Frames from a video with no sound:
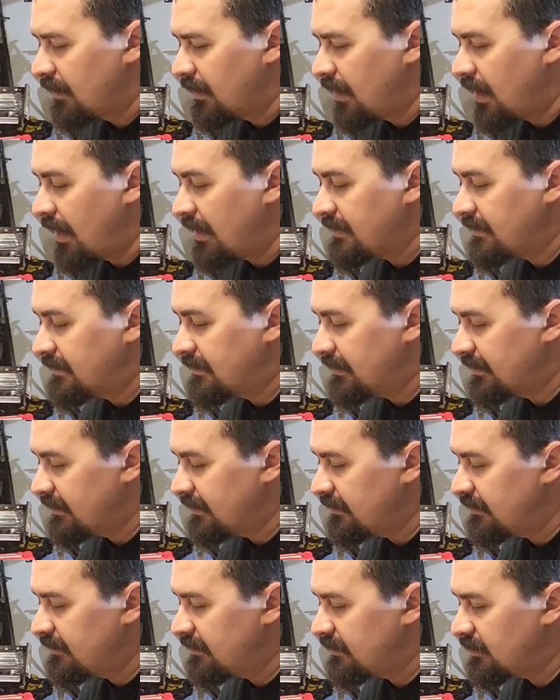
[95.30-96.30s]
I
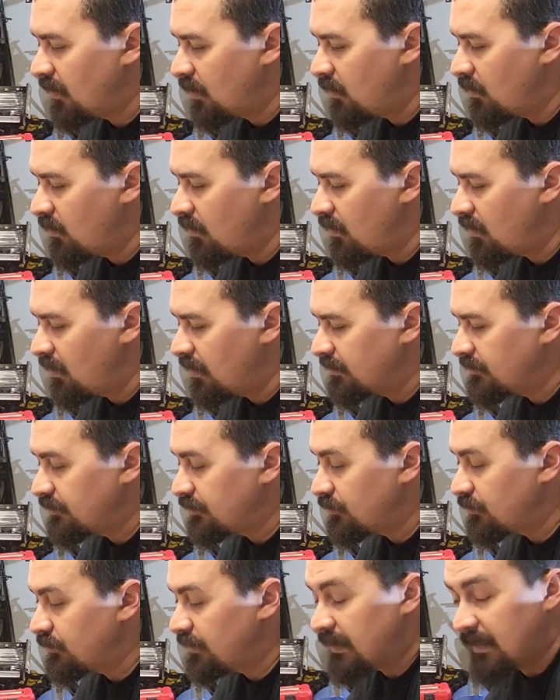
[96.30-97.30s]
did go on
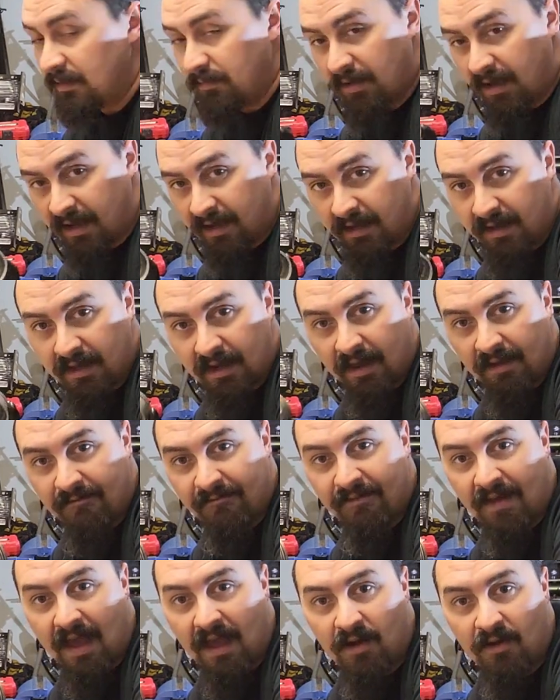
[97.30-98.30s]
to eBay and I
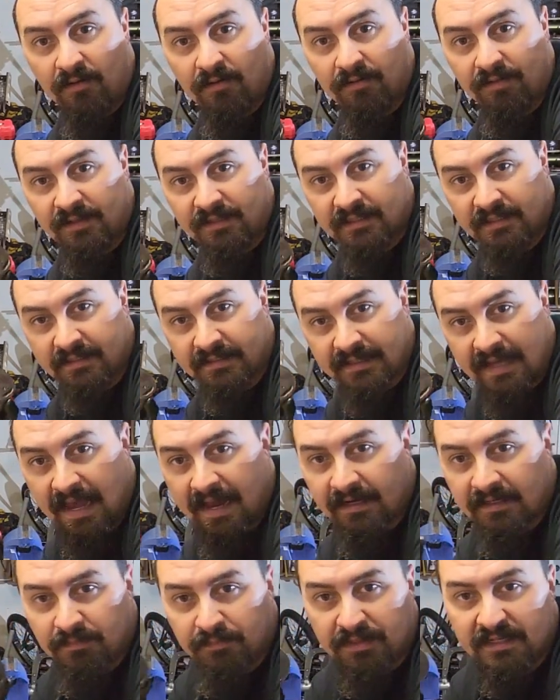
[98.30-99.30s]
found this
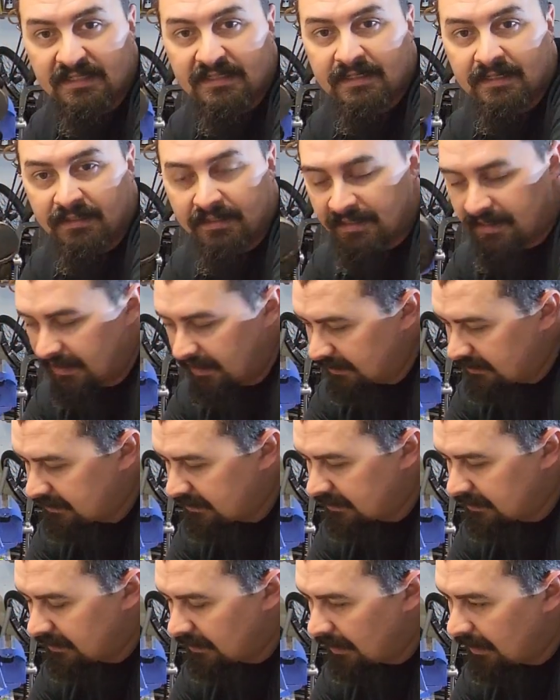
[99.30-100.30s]
exact piston kit,
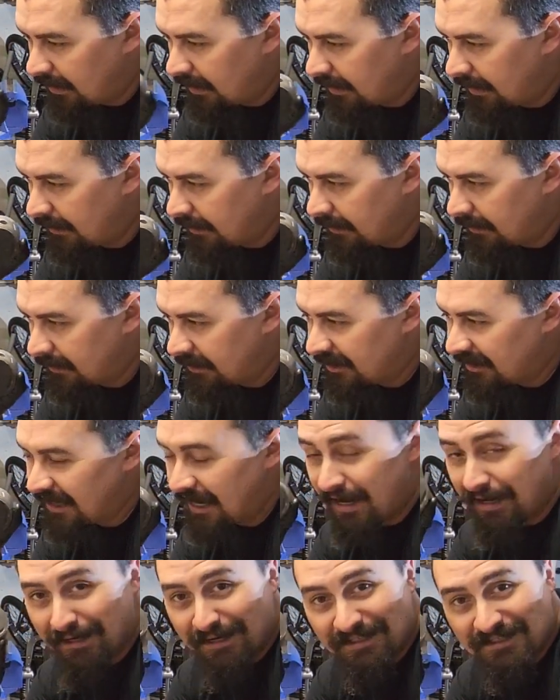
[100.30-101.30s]
and
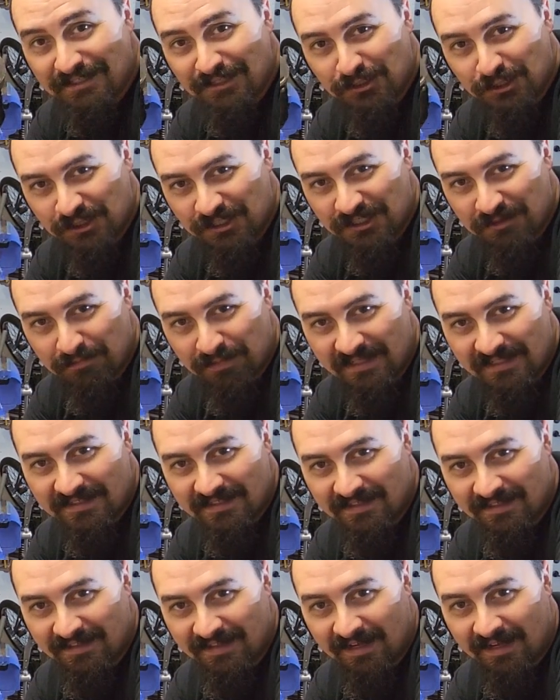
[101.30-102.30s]
it isn't just a
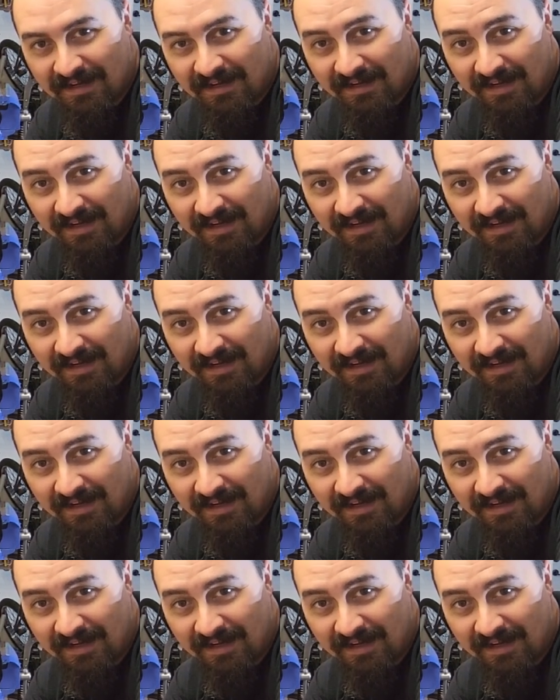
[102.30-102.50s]
piston kit.